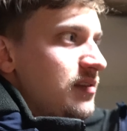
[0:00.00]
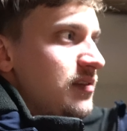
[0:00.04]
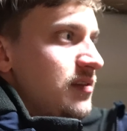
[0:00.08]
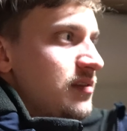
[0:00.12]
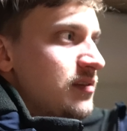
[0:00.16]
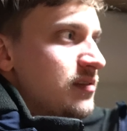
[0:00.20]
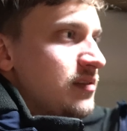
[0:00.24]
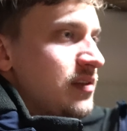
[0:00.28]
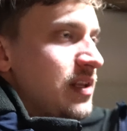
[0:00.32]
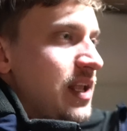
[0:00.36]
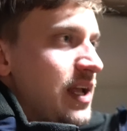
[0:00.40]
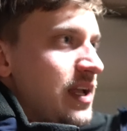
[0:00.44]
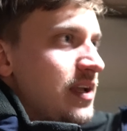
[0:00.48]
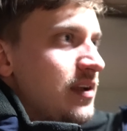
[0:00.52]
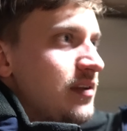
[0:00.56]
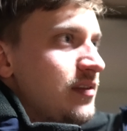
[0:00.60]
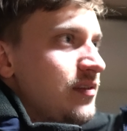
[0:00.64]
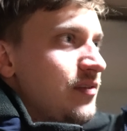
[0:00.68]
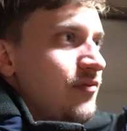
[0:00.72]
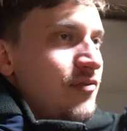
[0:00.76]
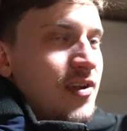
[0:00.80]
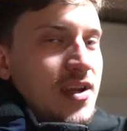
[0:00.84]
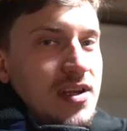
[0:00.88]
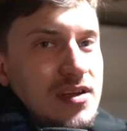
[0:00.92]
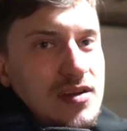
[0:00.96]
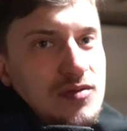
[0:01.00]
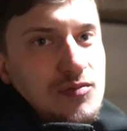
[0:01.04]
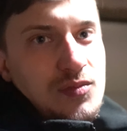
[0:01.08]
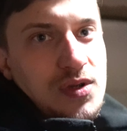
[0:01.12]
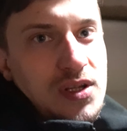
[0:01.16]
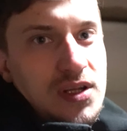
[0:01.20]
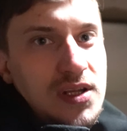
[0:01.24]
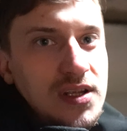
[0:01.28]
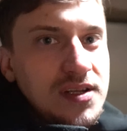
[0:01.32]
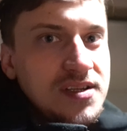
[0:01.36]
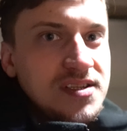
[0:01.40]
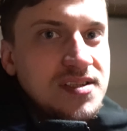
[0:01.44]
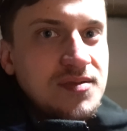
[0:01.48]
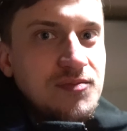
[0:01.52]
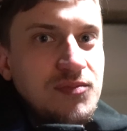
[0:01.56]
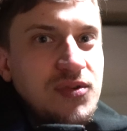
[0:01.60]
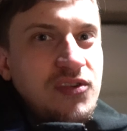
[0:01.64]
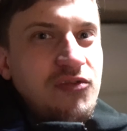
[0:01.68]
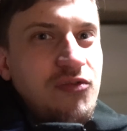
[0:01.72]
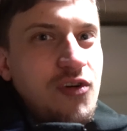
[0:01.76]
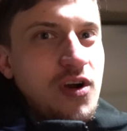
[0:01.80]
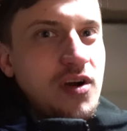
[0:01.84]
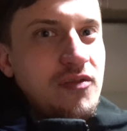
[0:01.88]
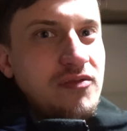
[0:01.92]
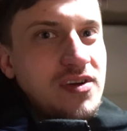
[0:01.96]
in like 20 minutes.
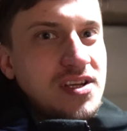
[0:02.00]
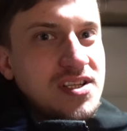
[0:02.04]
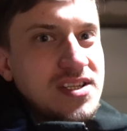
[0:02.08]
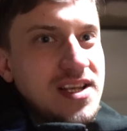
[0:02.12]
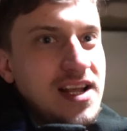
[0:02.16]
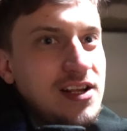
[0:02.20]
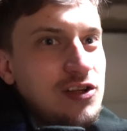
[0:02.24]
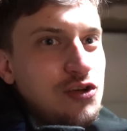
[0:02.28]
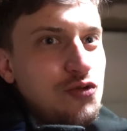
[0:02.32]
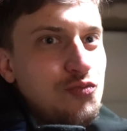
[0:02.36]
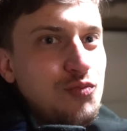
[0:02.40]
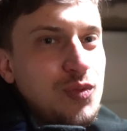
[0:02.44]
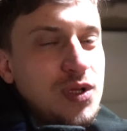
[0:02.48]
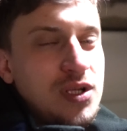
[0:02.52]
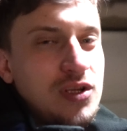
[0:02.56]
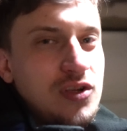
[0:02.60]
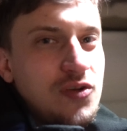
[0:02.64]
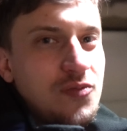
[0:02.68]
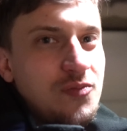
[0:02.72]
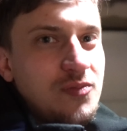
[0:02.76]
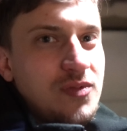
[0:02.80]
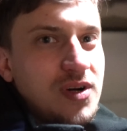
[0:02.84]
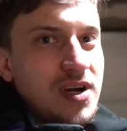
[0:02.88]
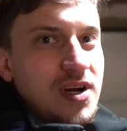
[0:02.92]
Before was aluminum,